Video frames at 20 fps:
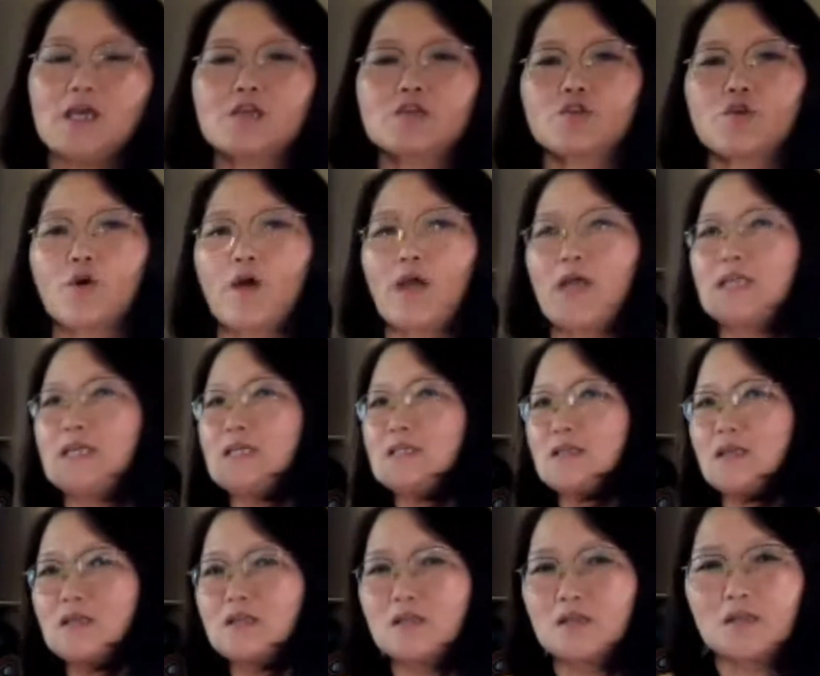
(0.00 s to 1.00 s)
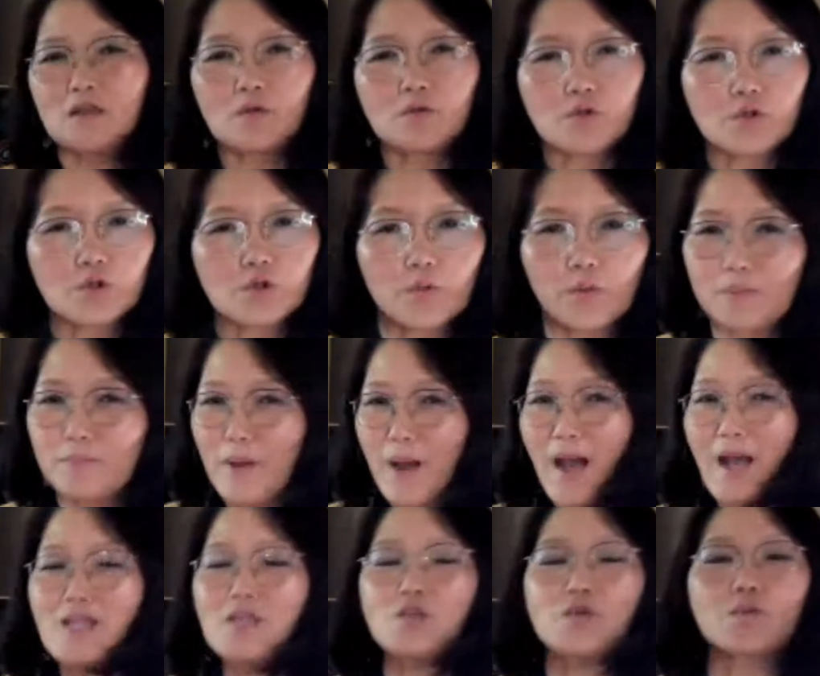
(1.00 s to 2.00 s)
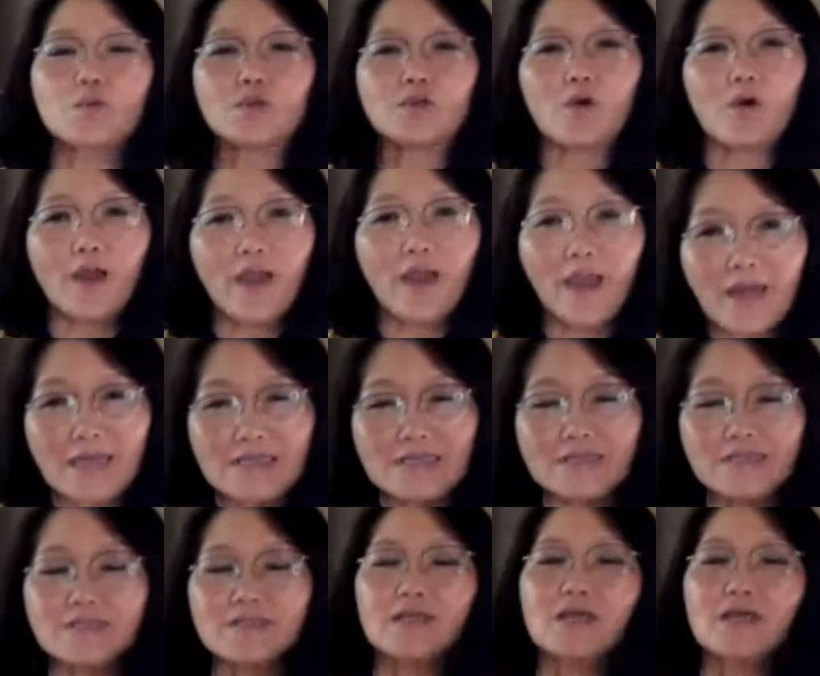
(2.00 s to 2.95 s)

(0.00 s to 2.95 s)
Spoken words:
So anything to do with punch with your hands.